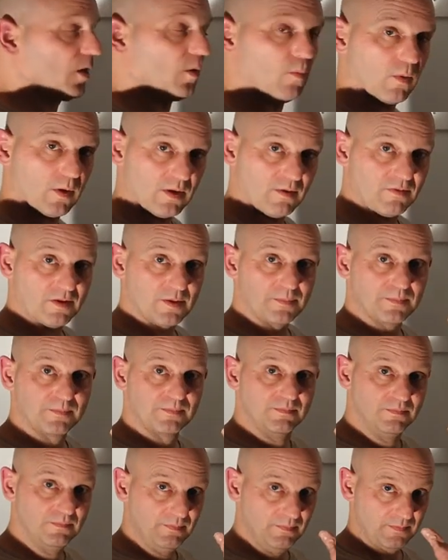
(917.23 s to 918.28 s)
one of
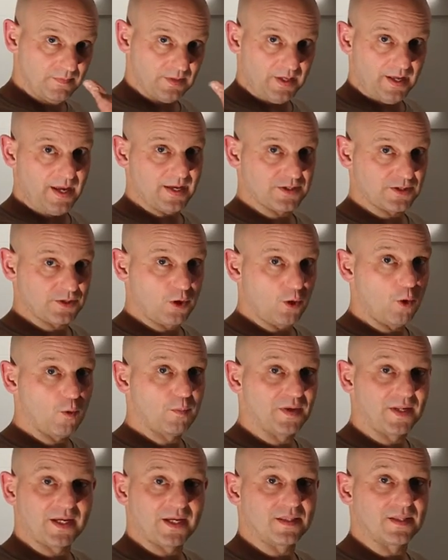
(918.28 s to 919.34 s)
them has an
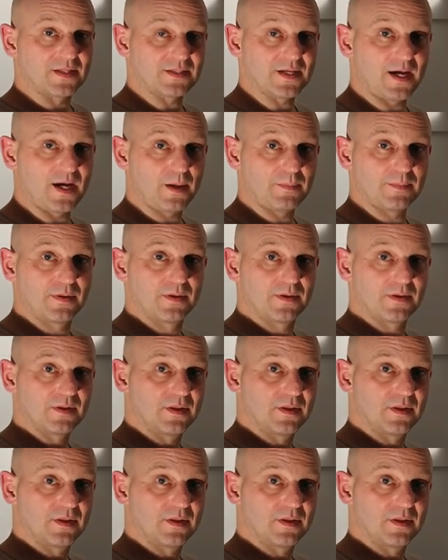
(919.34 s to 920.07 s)
opening at the top.